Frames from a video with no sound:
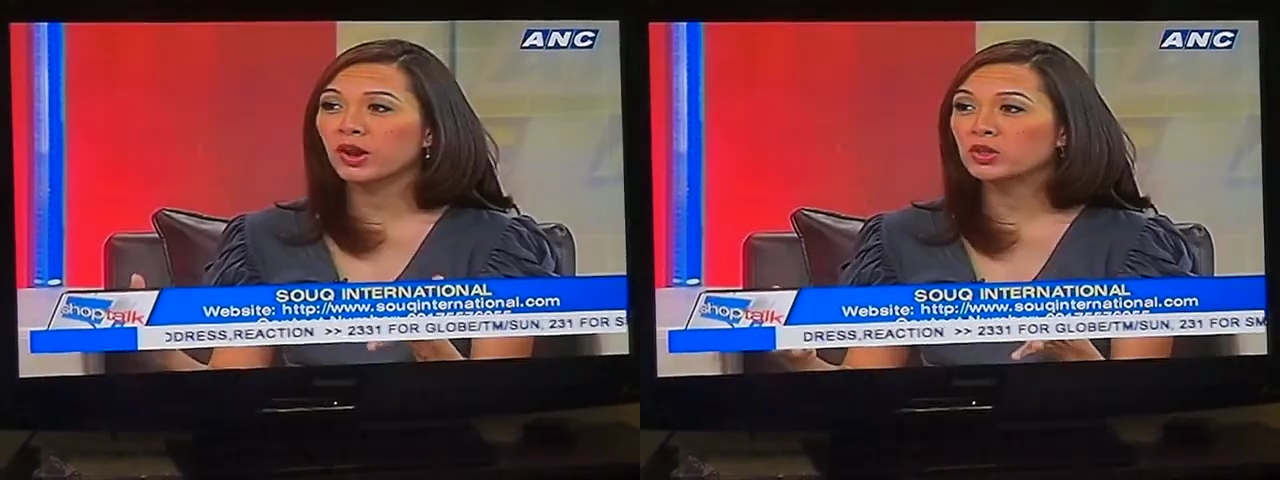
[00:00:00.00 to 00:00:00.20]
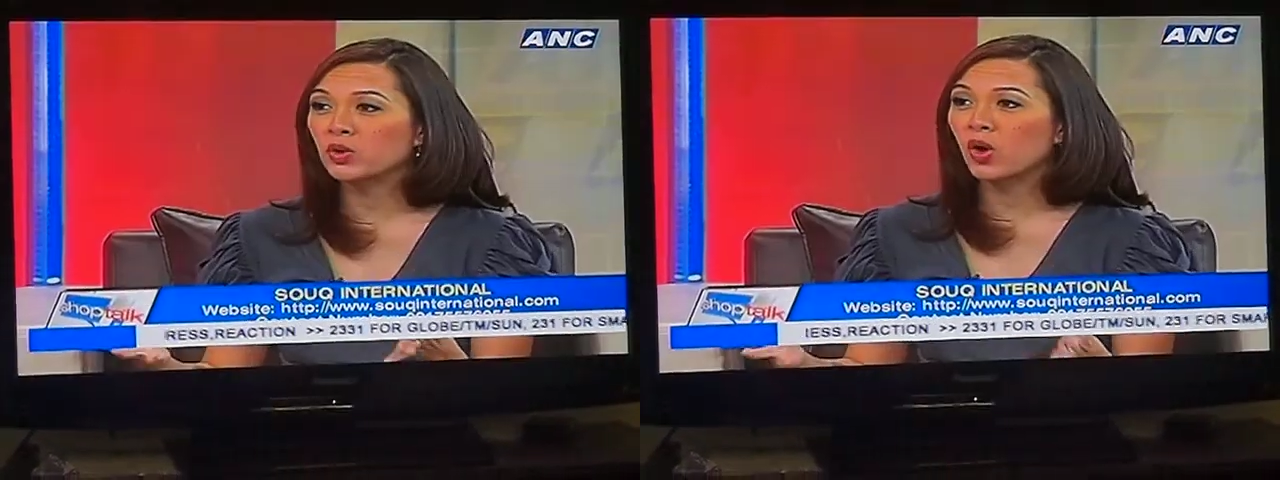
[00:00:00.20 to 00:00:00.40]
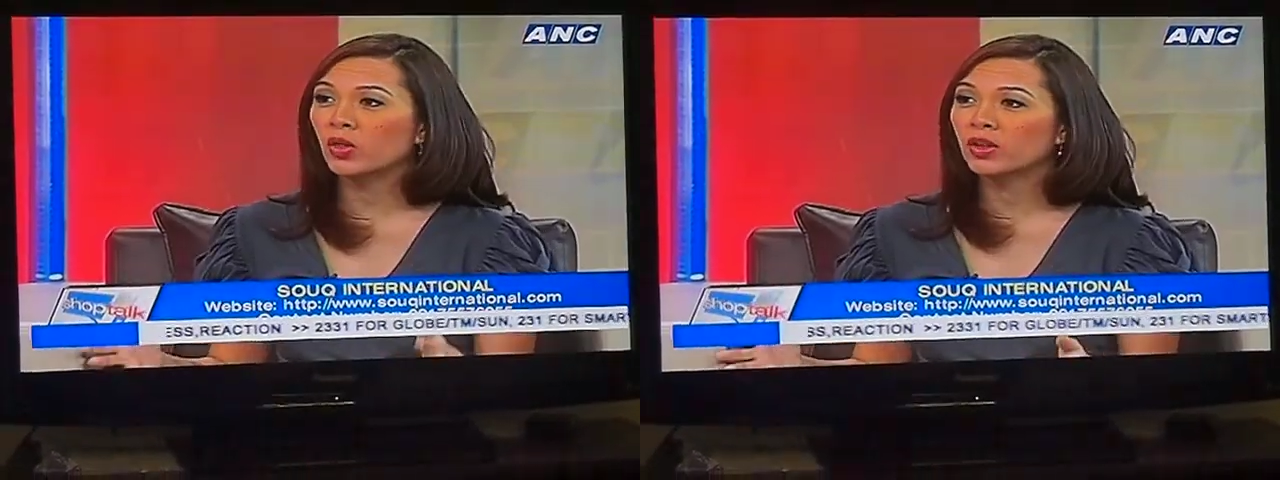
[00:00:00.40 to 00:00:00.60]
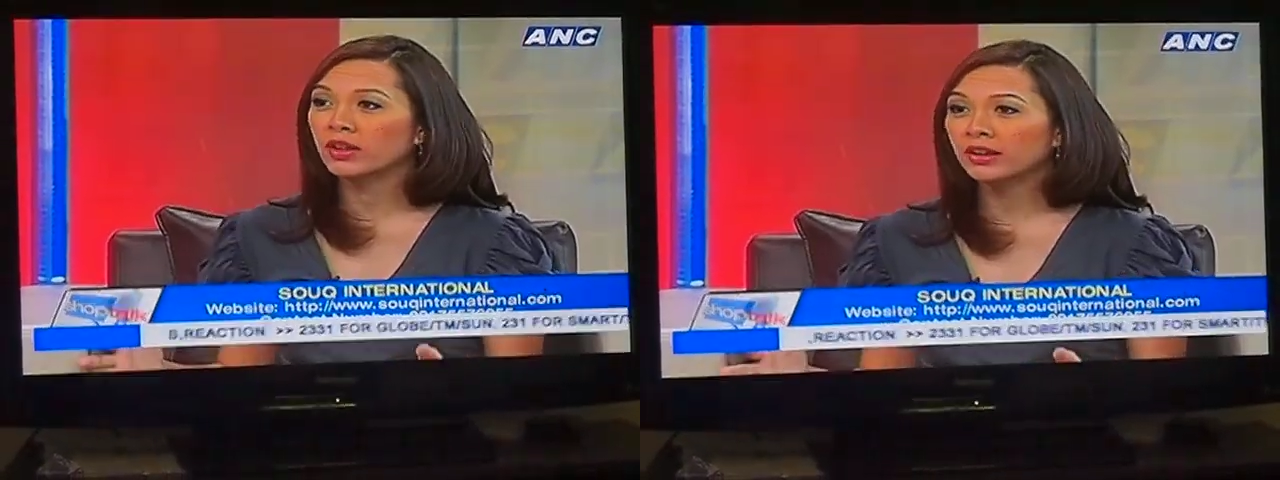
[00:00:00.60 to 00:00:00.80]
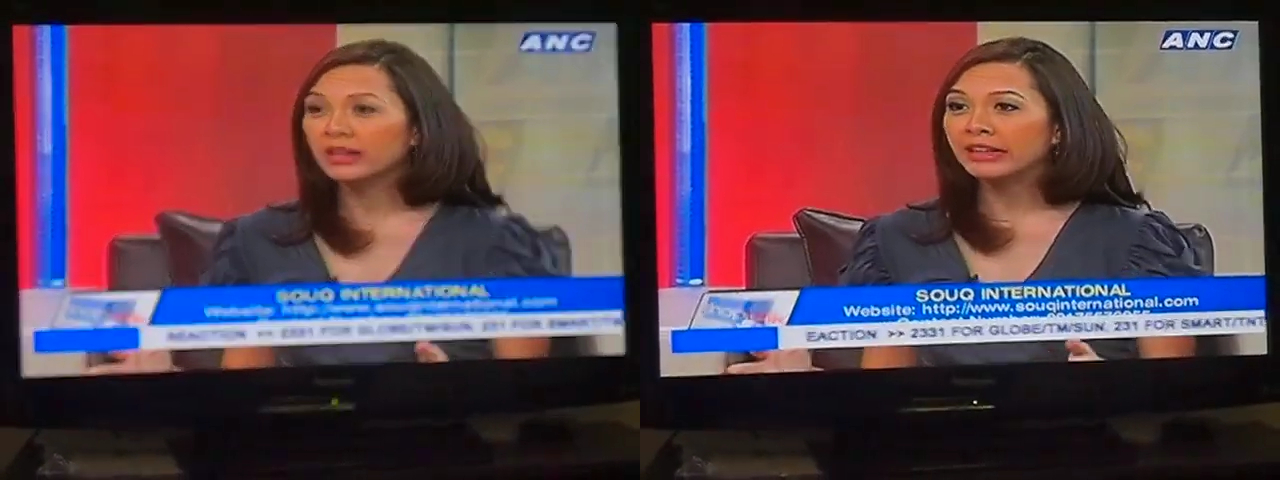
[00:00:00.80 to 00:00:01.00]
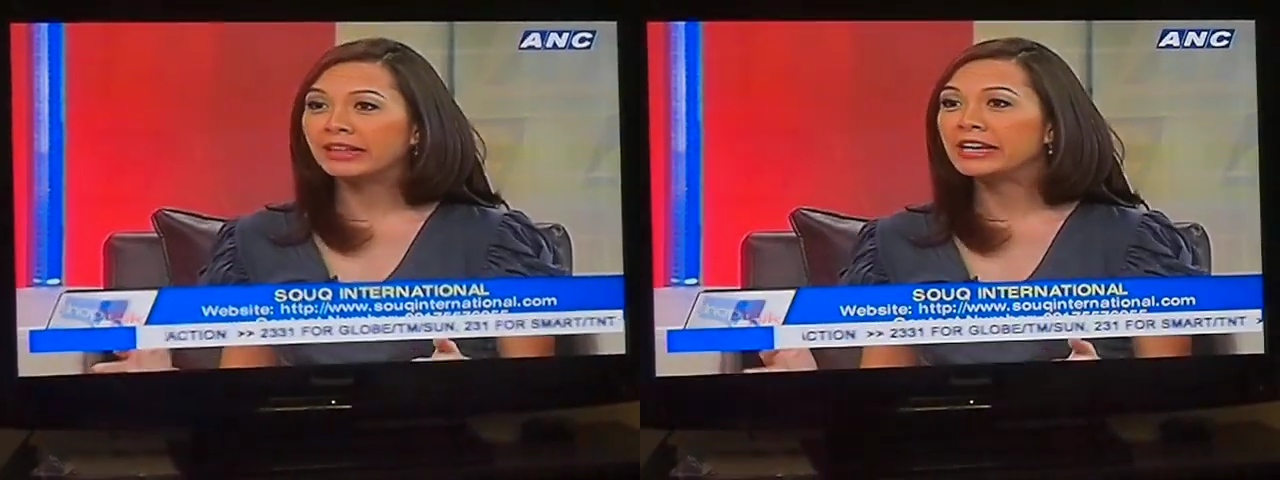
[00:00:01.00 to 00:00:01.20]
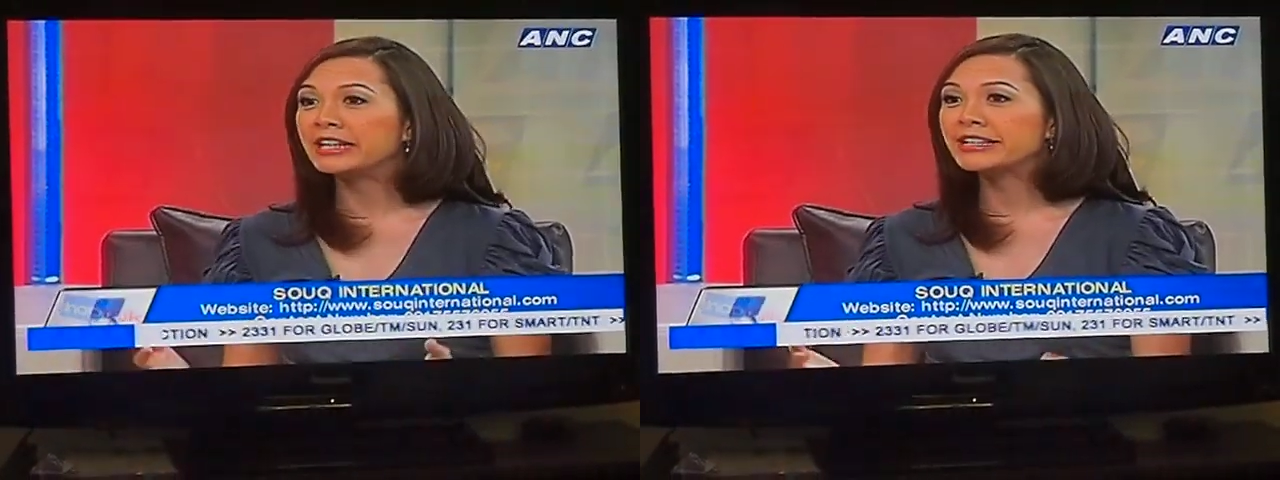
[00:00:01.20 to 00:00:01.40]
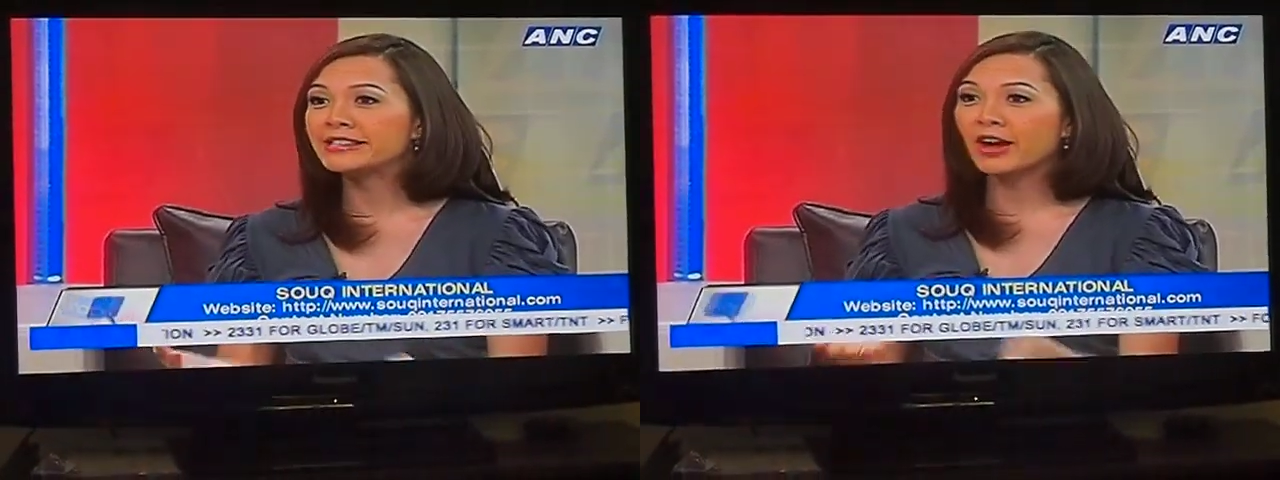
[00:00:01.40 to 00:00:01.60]
there, do all the
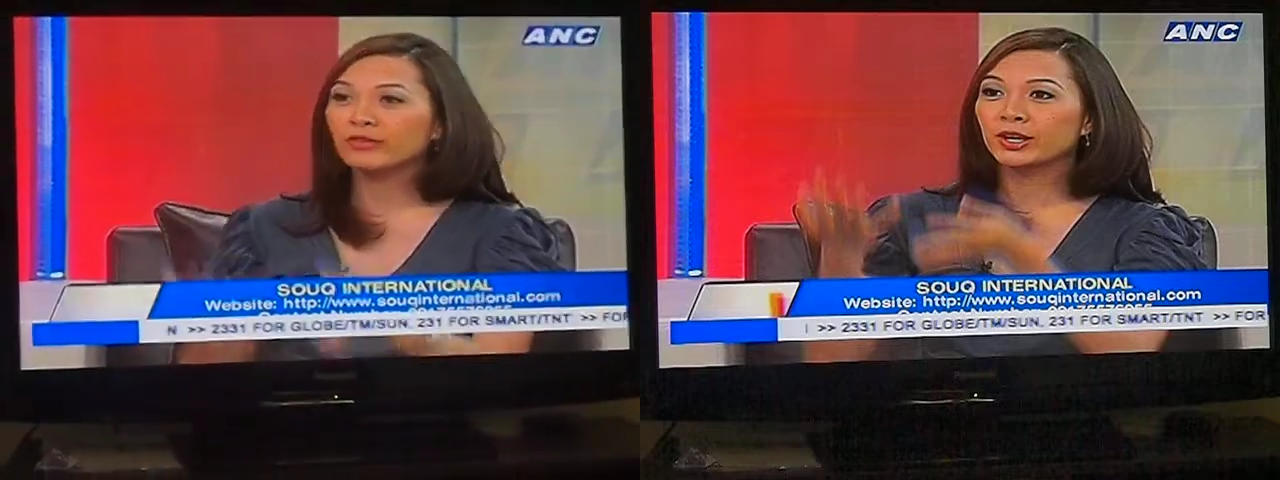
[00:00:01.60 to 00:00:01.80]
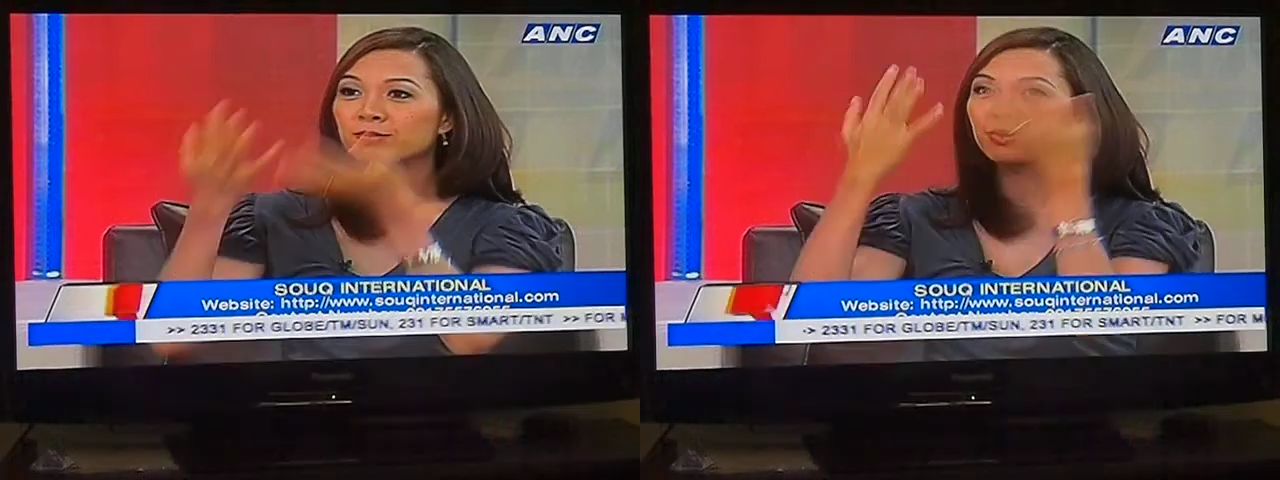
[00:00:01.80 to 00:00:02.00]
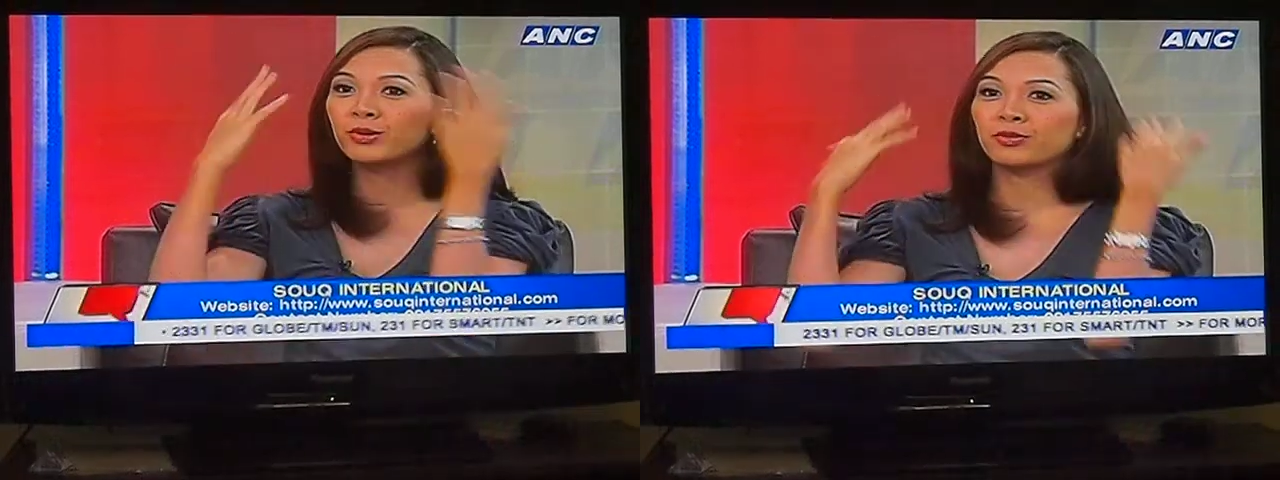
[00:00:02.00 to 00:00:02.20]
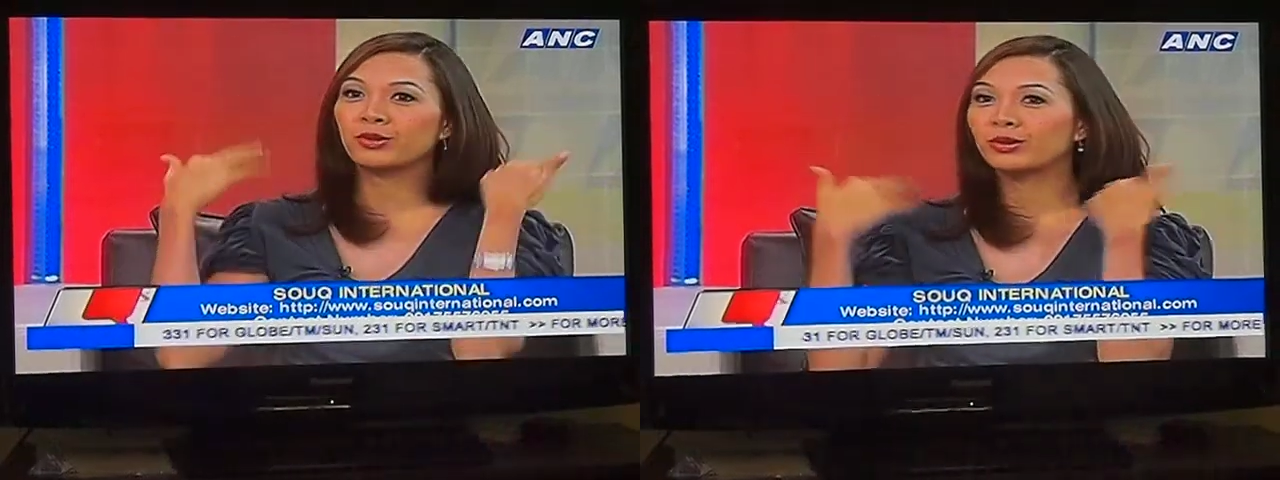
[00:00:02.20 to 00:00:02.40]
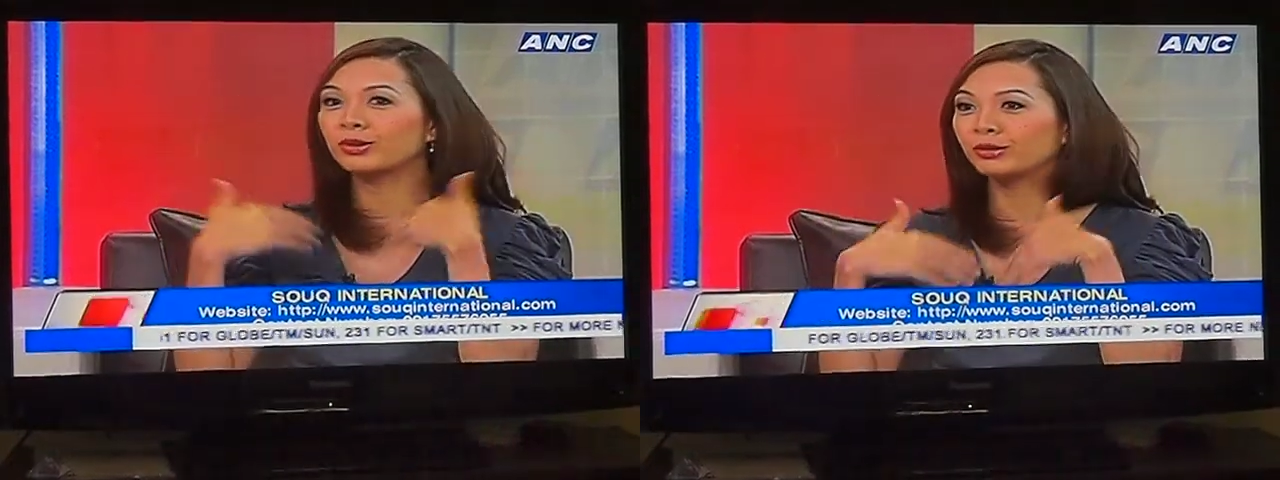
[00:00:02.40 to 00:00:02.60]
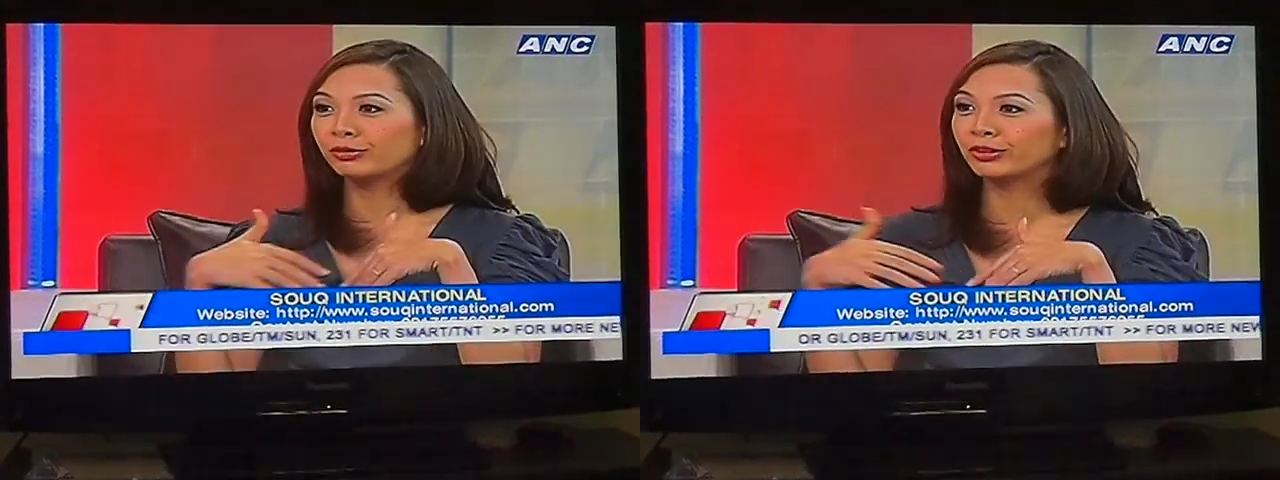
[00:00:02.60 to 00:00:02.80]
ladies have like beautiful,